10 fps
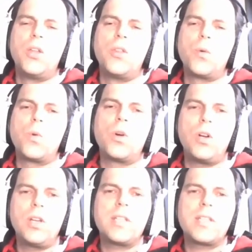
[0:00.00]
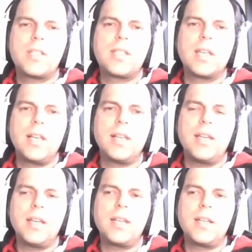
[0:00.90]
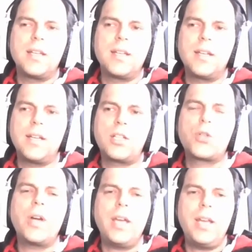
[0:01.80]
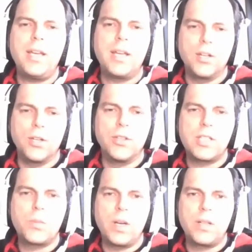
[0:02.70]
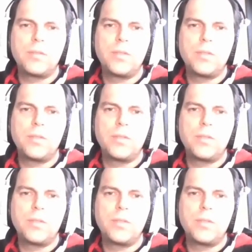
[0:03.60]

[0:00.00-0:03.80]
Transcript: the world is still in uh, training on this one